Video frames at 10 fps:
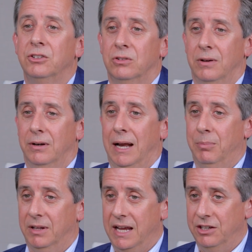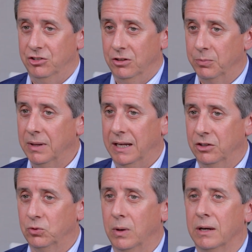Integrator application of
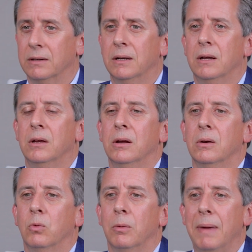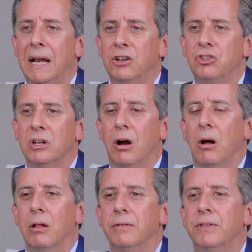Planisware, we're managing
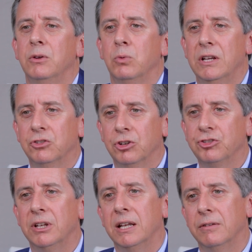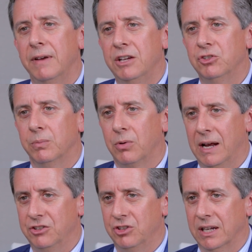all of the research and innovation
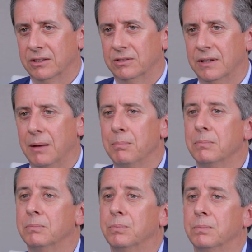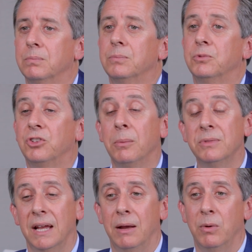projects that
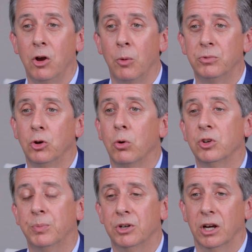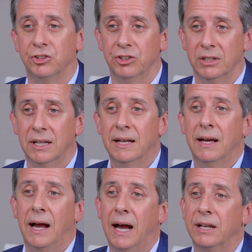someday we hope to go into
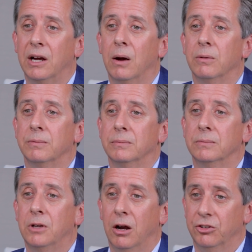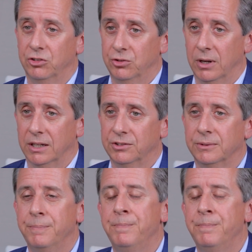production on our cars and trucks.